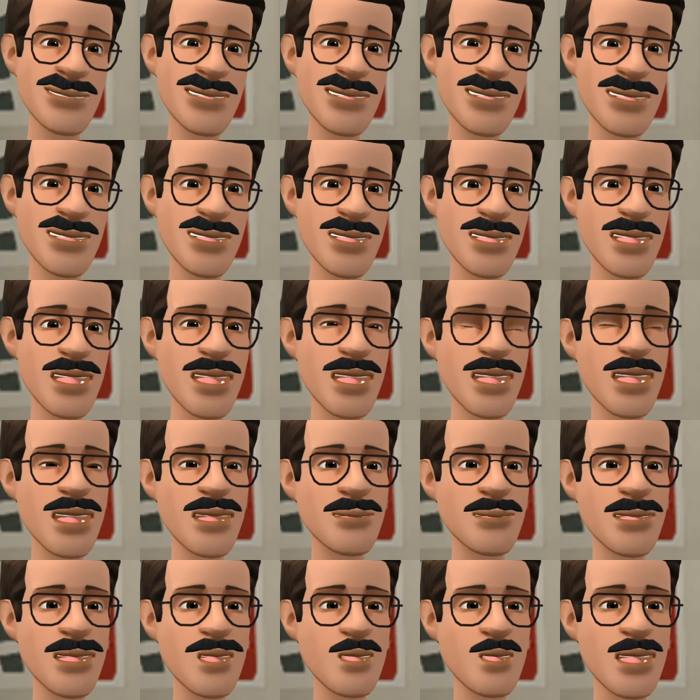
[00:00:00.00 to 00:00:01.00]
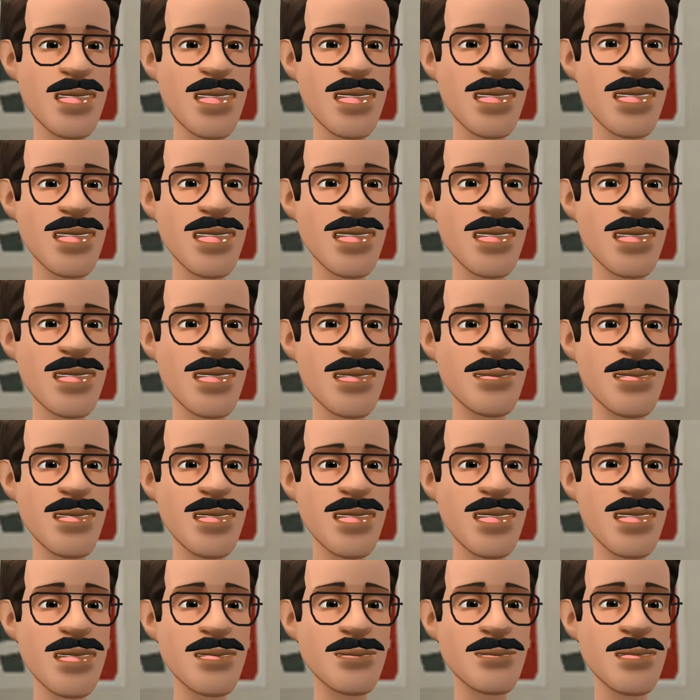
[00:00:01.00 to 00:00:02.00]
This is the main reason why we are using
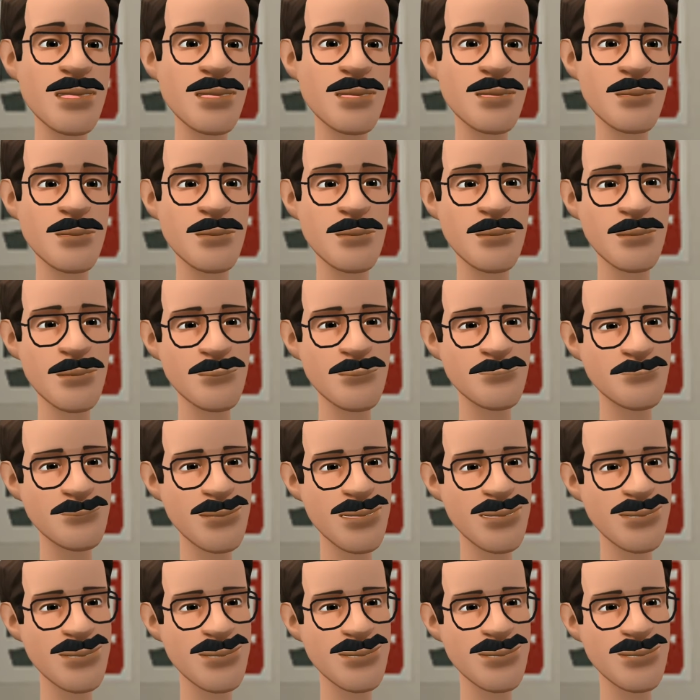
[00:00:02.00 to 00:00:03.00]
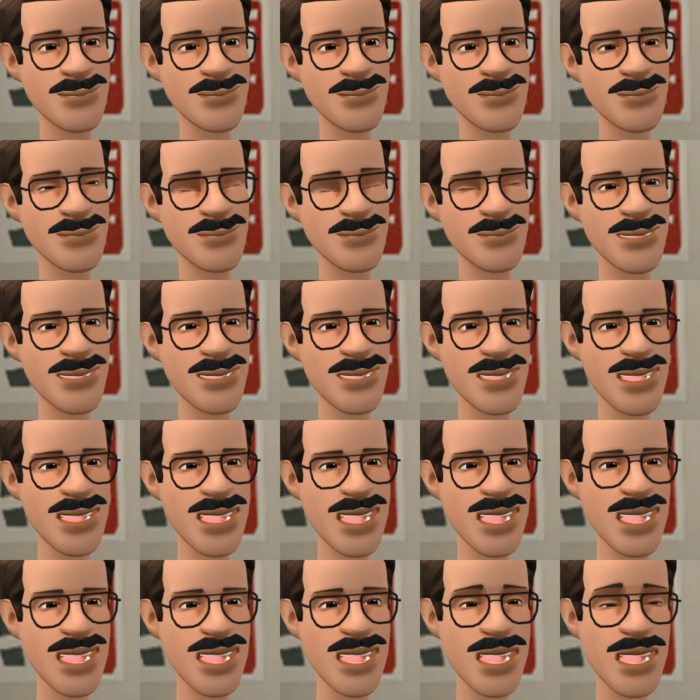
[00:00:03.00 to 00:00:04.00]
significant figures, because if you are
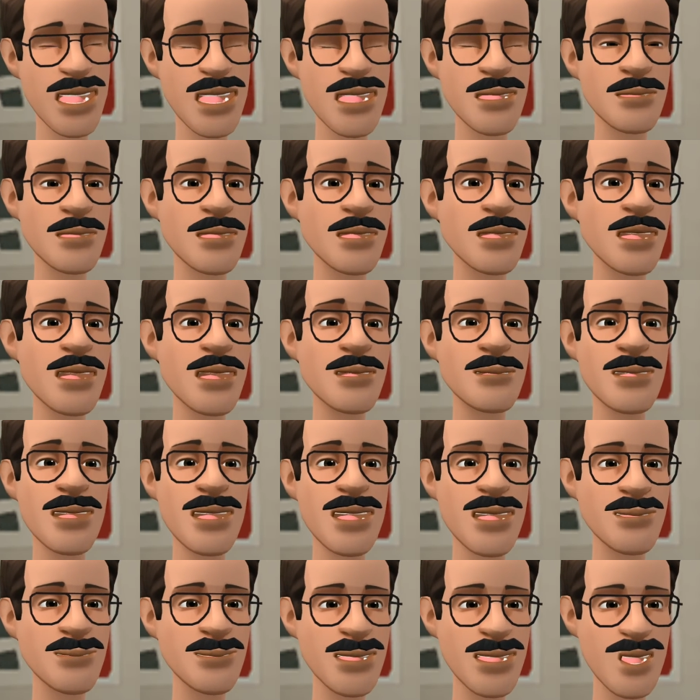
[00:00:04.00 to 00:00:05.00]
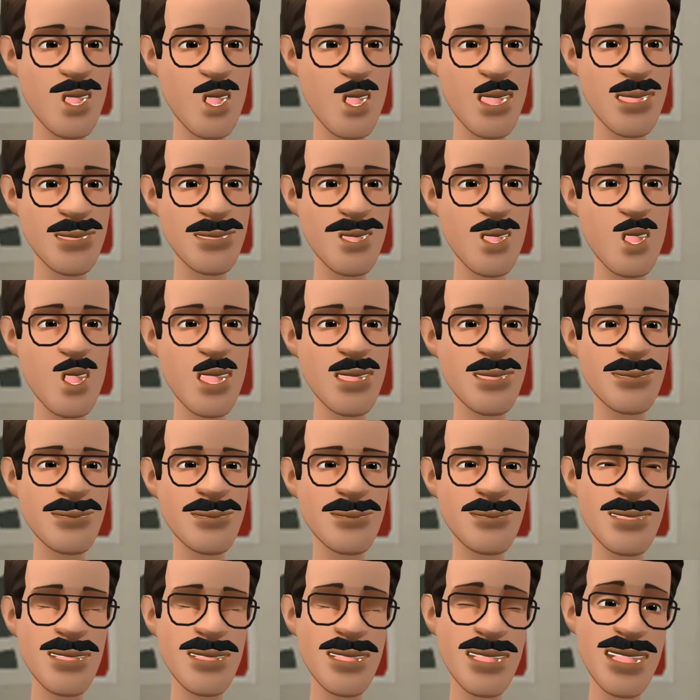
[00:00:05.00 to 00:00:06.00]
changing the unit from centimeter to meter or
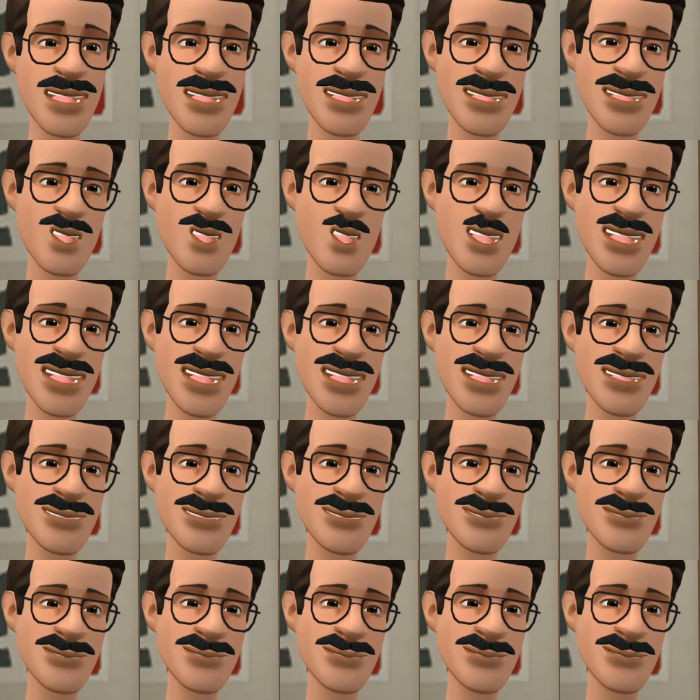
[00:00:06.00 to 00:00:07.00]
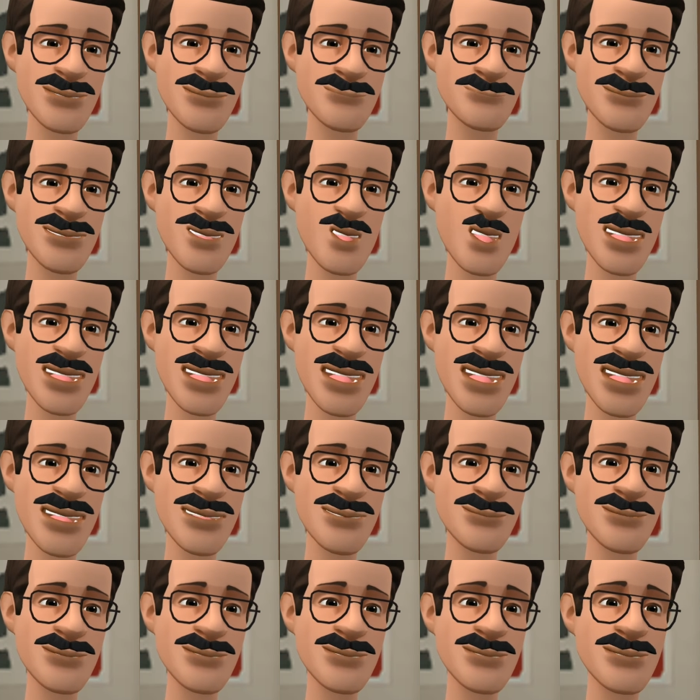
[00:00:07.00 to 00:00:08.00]
to kilometer, the value doesn't
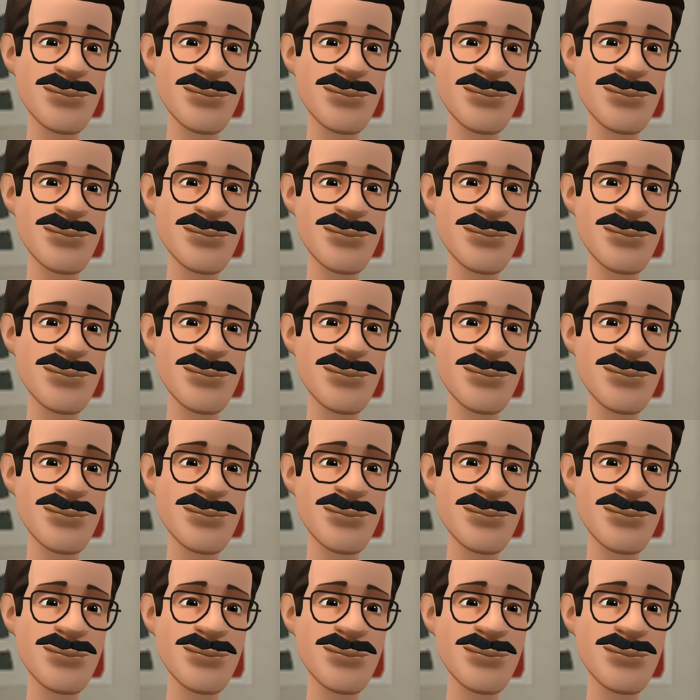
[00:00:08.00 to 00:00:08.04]
change.